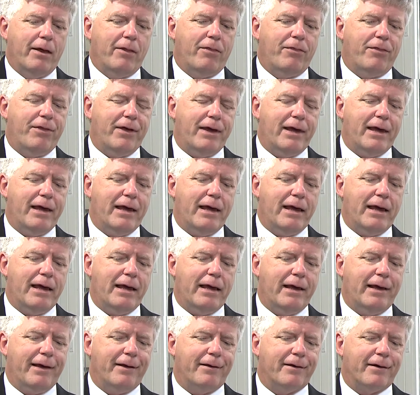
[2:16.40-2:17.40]

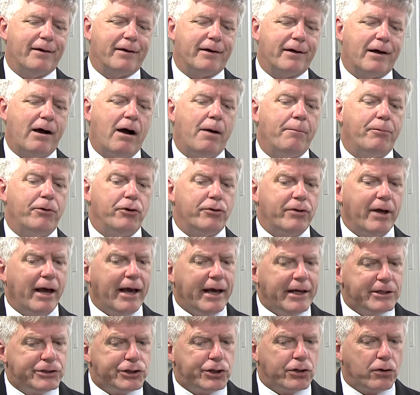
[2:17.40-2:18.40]
The
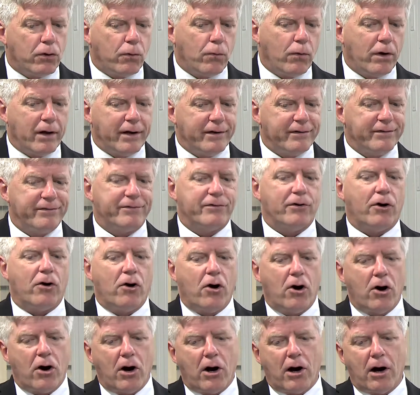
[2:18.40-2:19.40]
computational ones
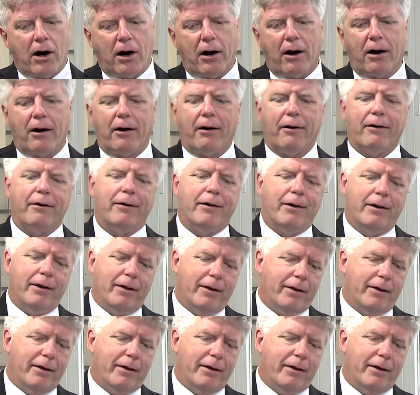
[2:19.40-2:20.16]
are,